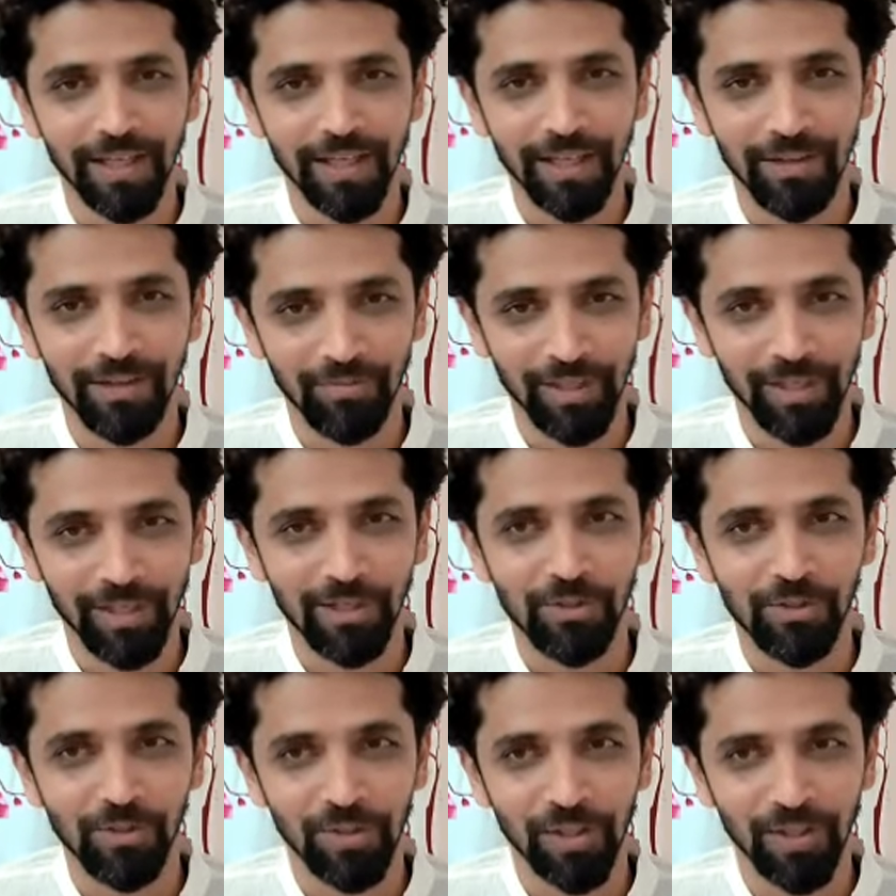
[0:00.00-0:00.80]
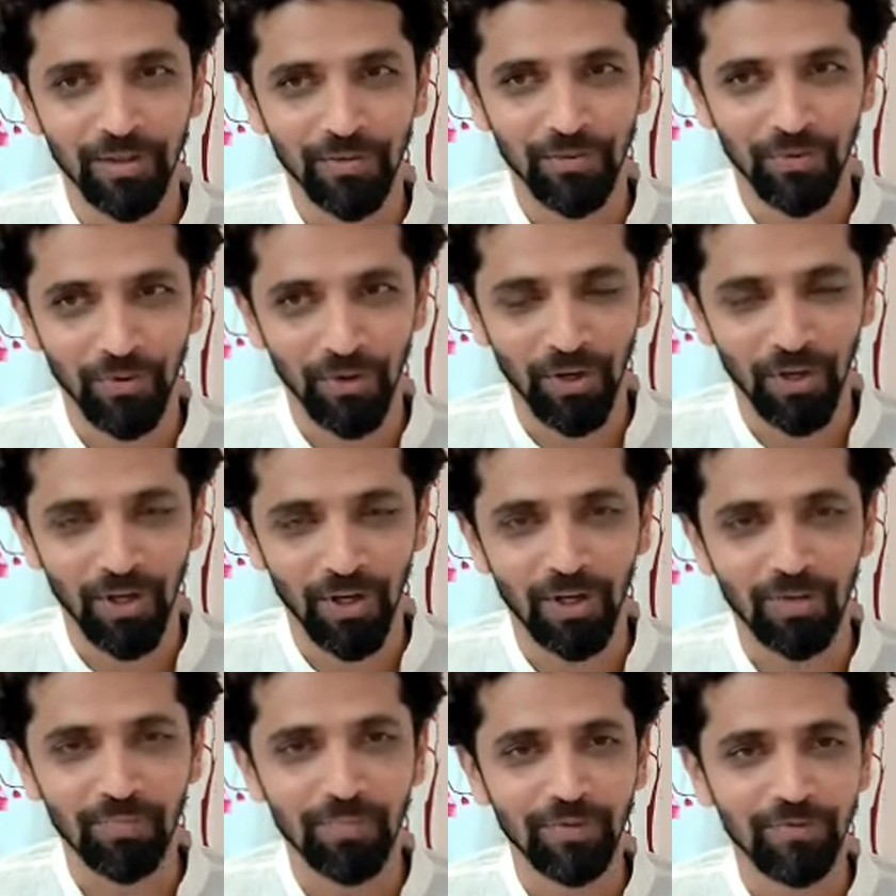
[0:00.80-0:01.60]
If it is on the
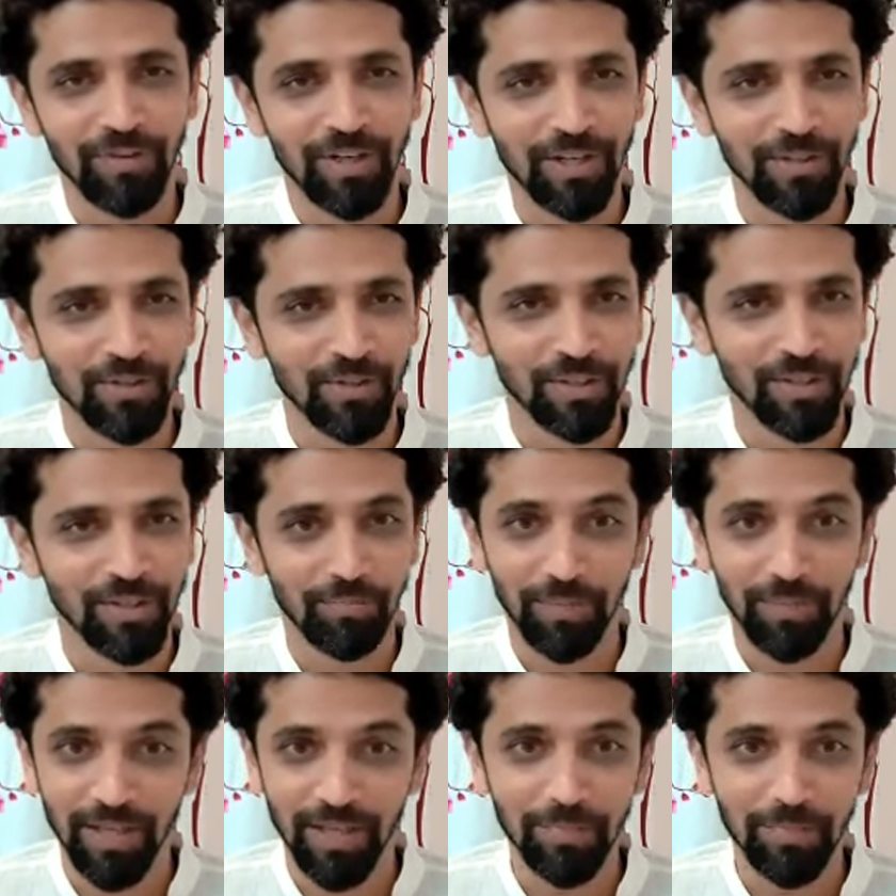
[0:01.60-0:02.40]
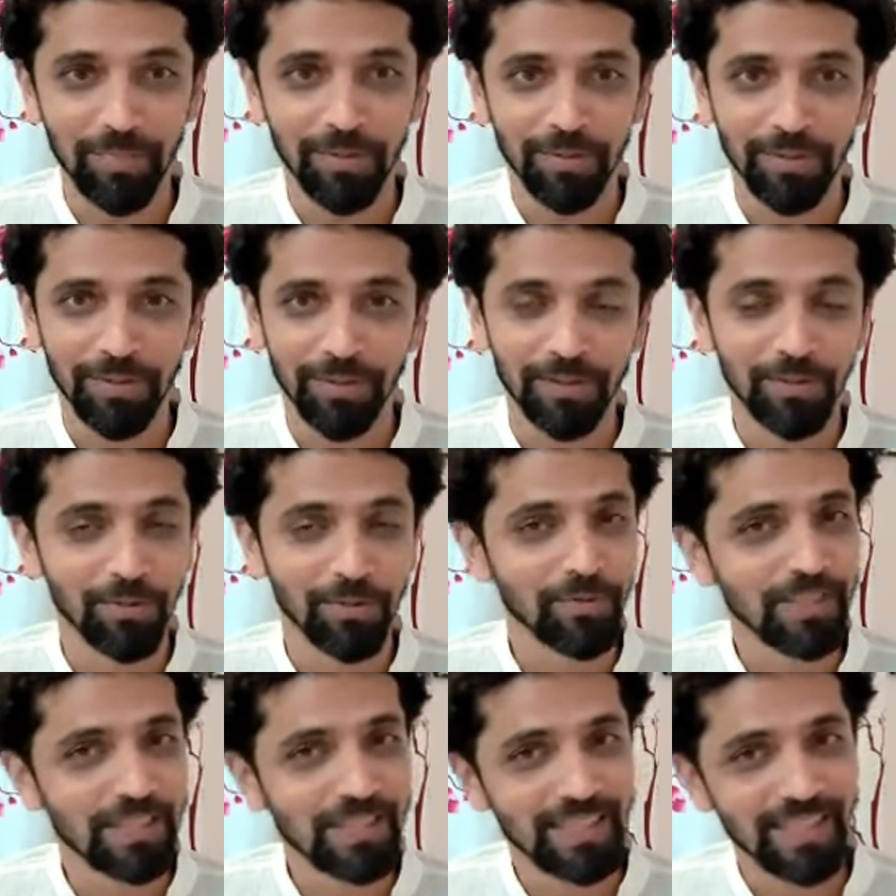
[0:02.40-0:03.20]
form, if it is on the people, you
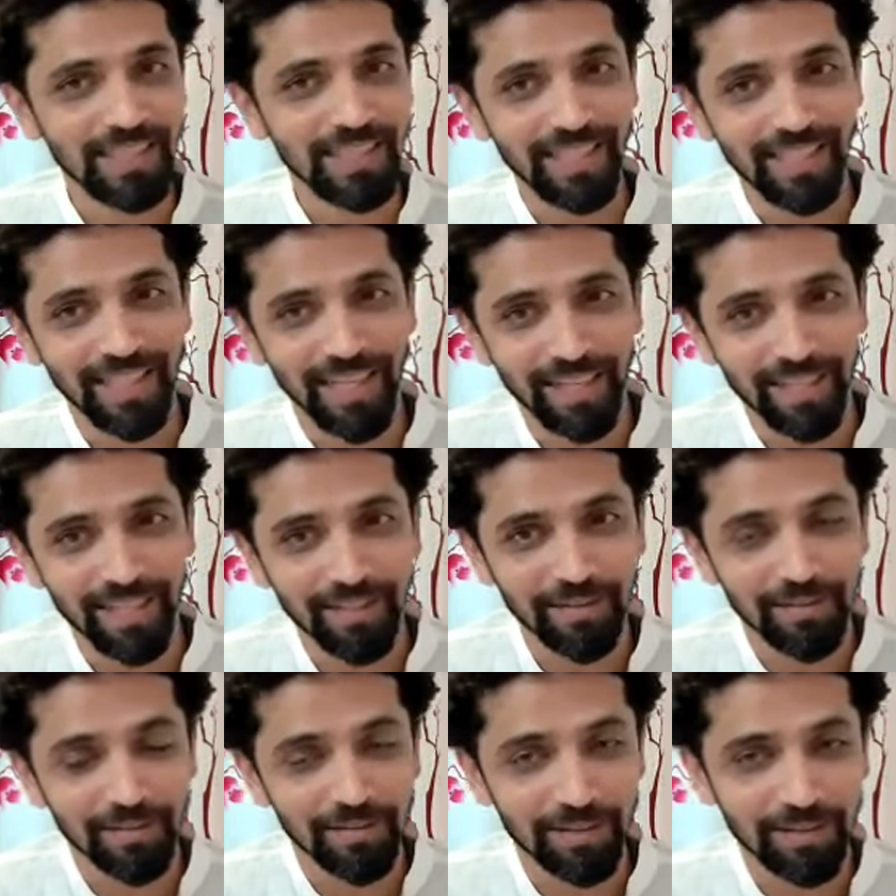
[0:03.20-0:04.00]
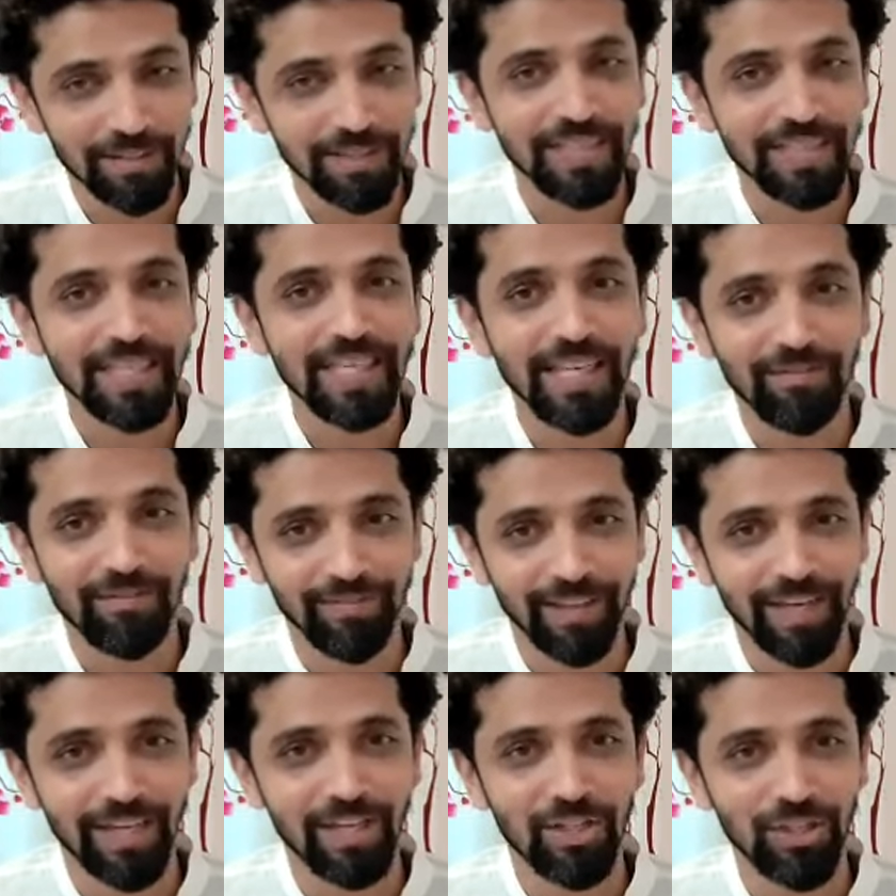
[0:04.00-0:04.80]
will see if
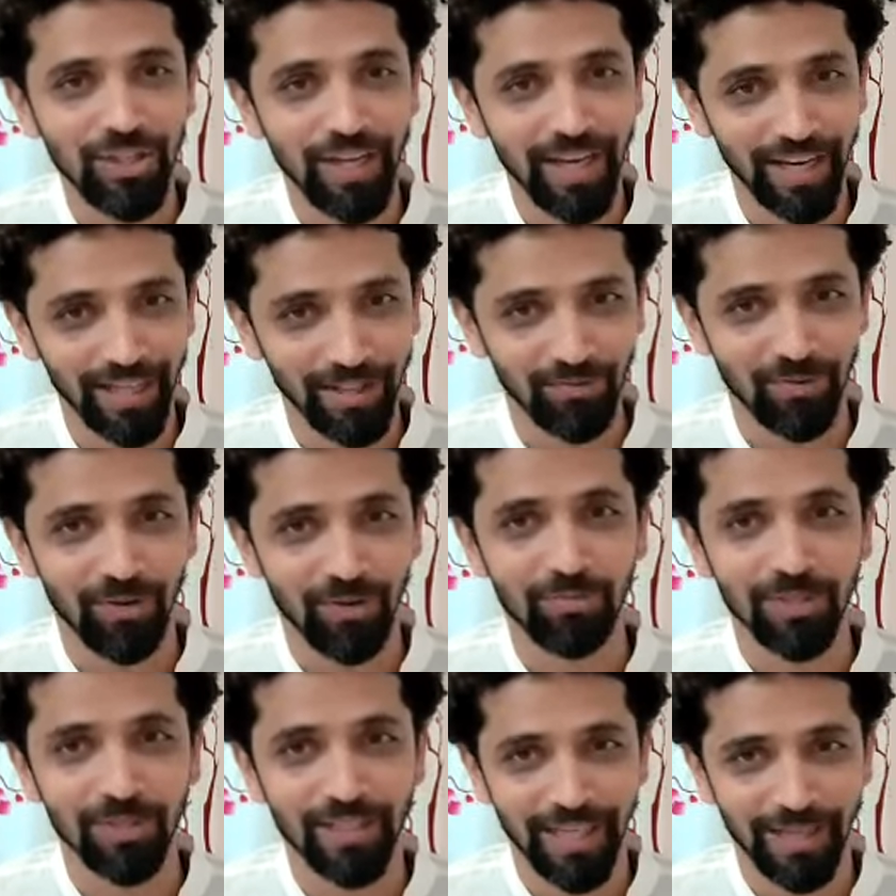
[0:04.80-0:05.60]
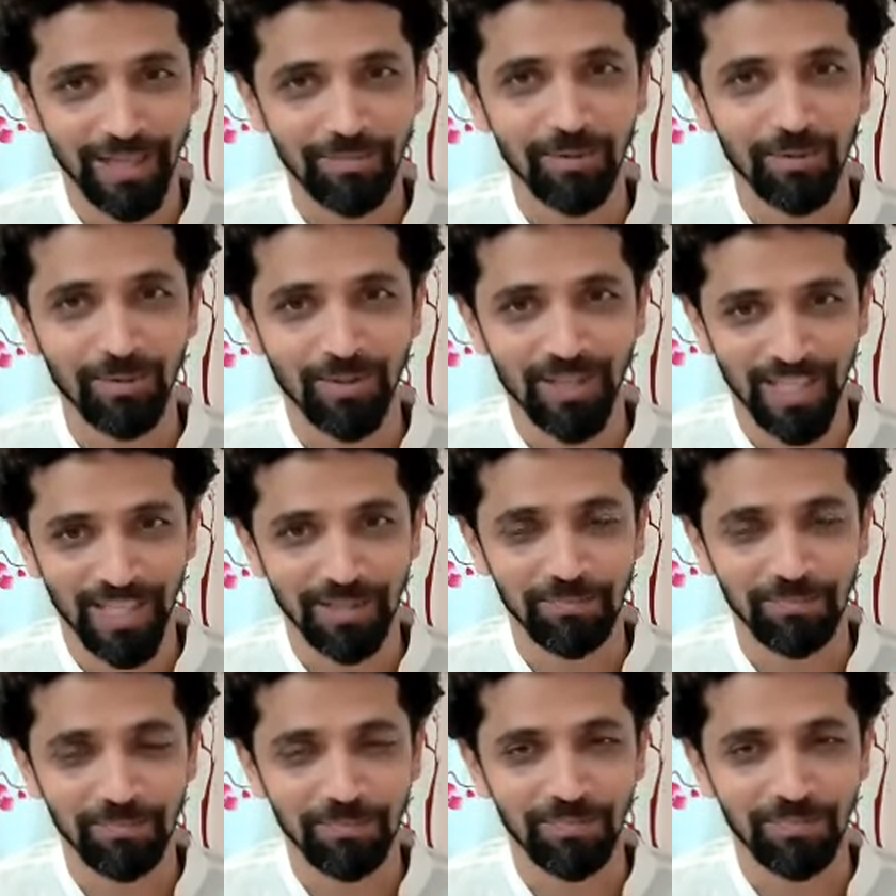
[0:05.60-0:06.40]
that shakes from time to
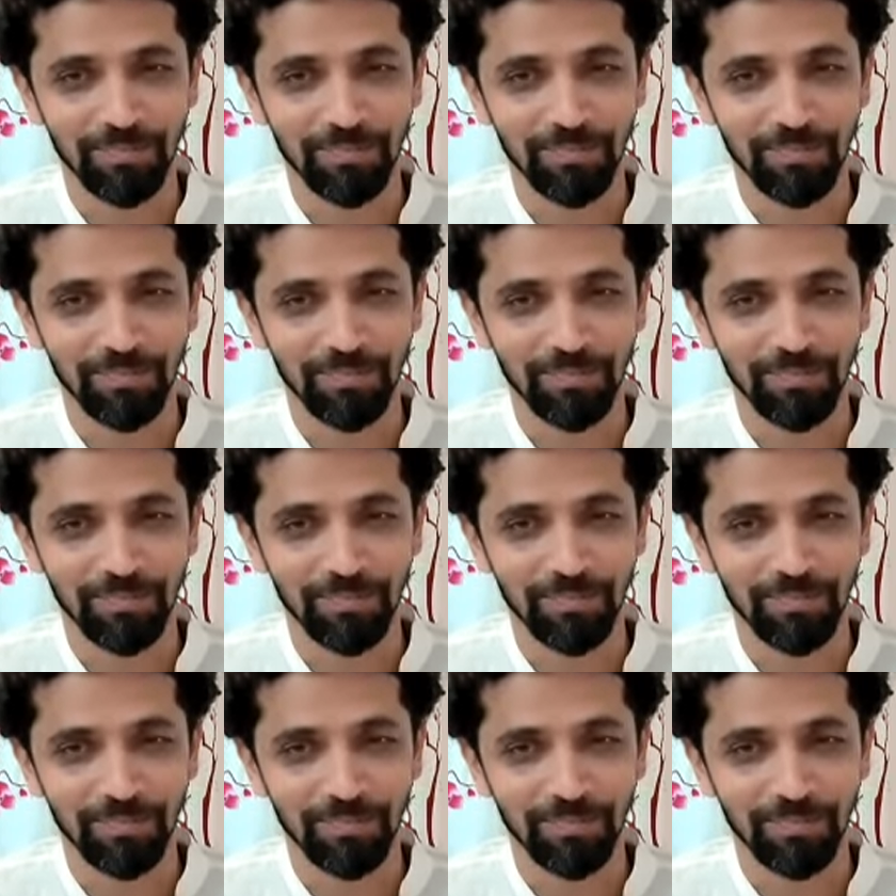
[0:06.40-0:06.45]
time.